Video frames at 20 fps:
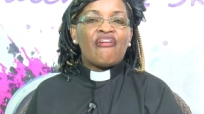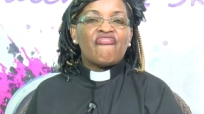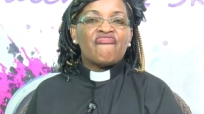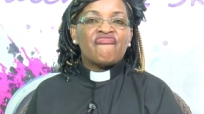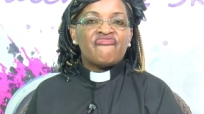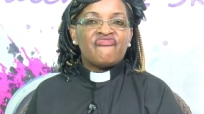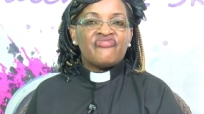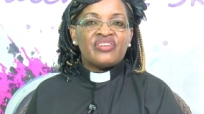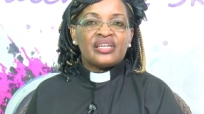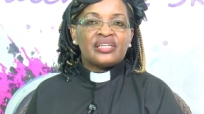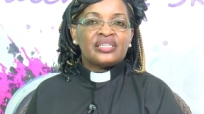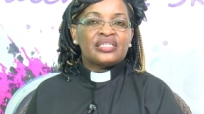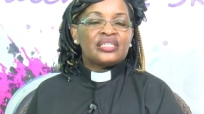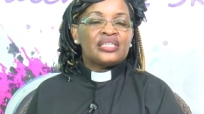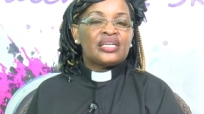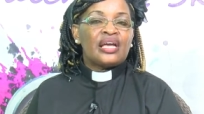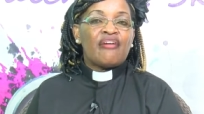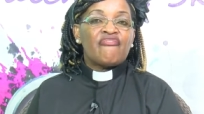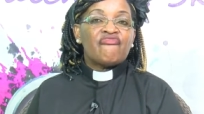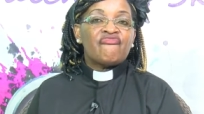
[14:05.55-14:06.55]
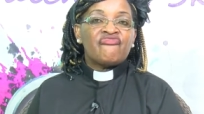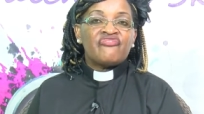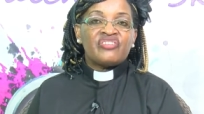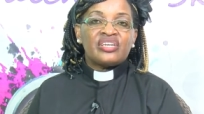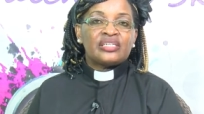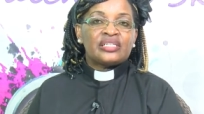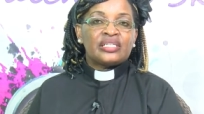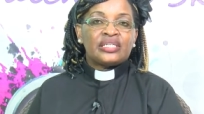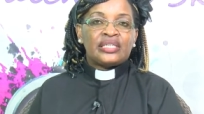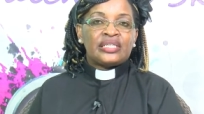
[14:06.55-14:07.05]
very,
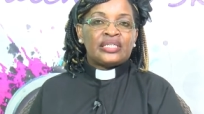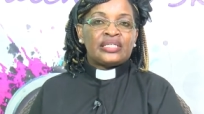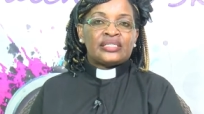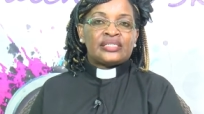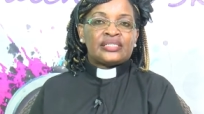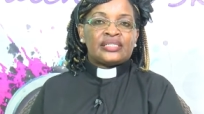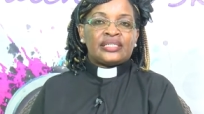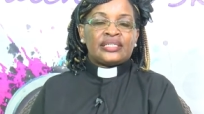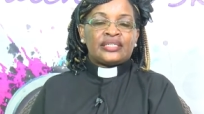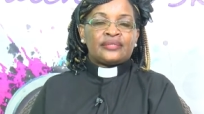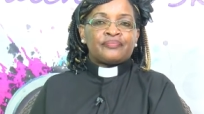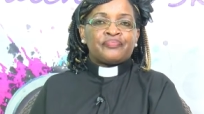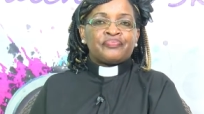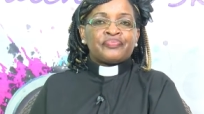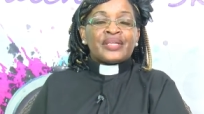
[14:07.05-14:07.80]
very easily.